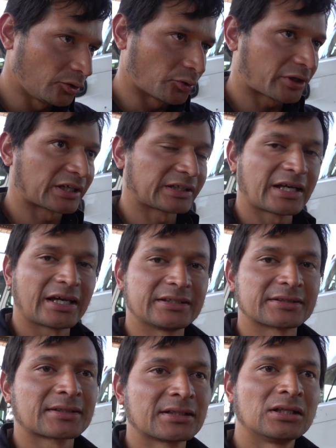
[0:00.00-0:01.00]
you crank the
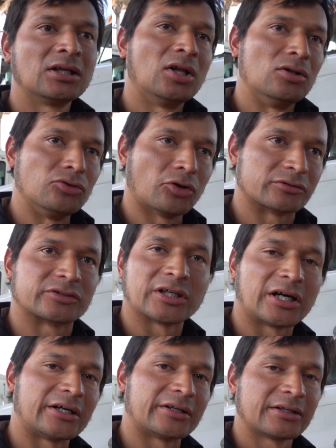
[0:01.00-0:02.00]
engine, no
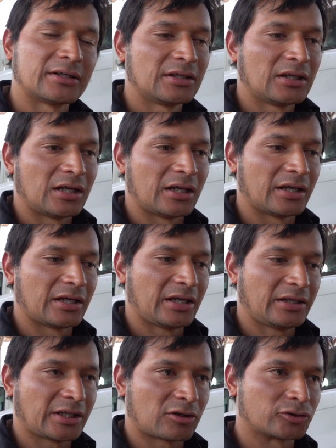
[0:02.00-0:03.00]
start.
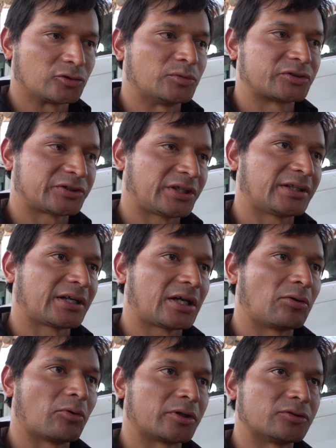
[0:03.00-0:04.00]
Uh, the customer said that
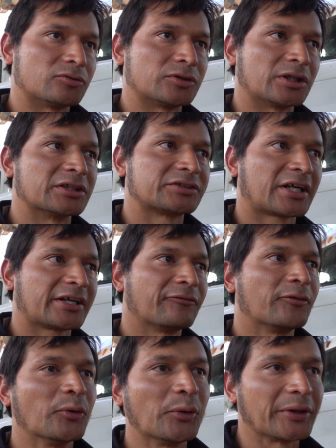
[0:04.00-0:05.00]
he was using
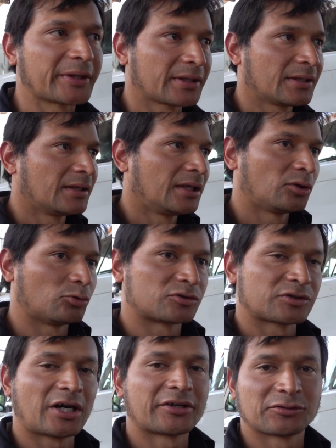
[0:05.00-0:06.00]
starting fluid to
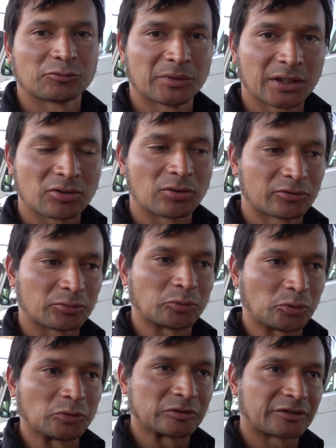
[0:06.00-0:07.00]
start the vehicle,
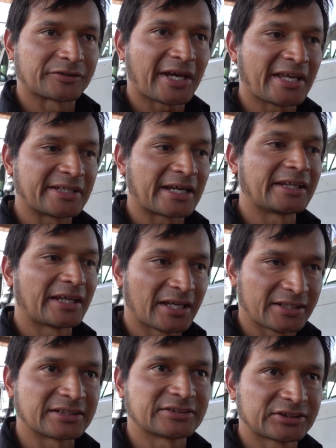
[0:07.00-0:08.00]
to, to start the engine, and the
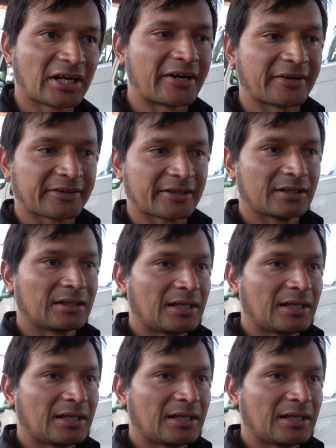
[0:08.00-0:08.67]
engine started,